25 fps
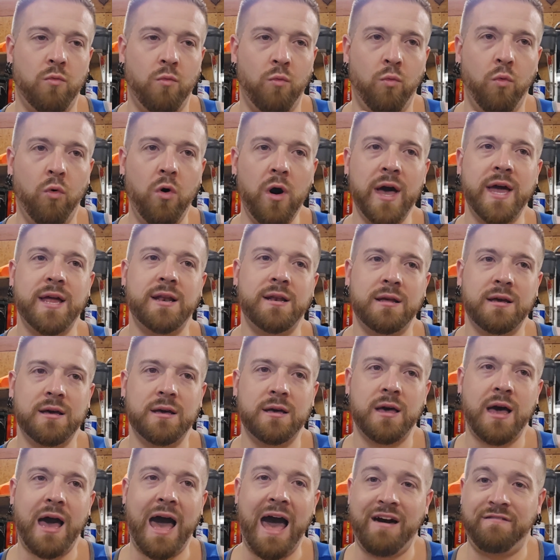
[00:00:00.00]

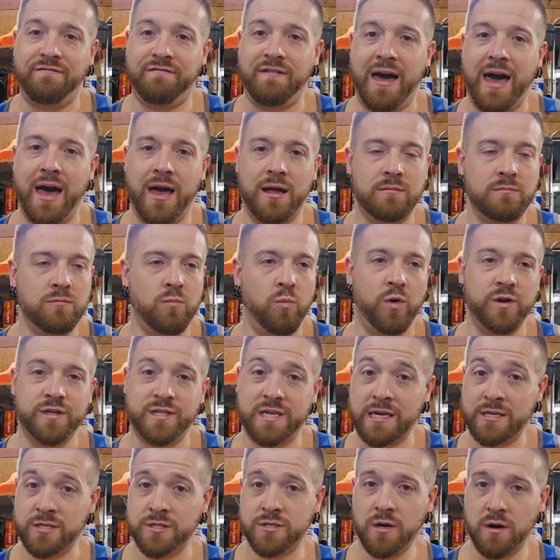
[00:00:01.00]
what I find
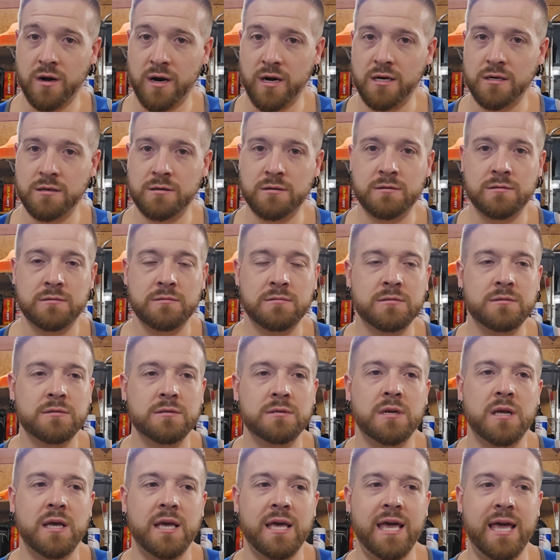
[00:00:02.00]
once I start
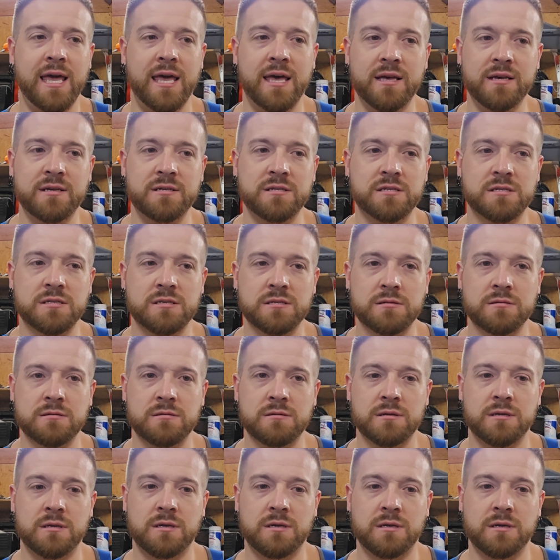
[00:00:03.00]
is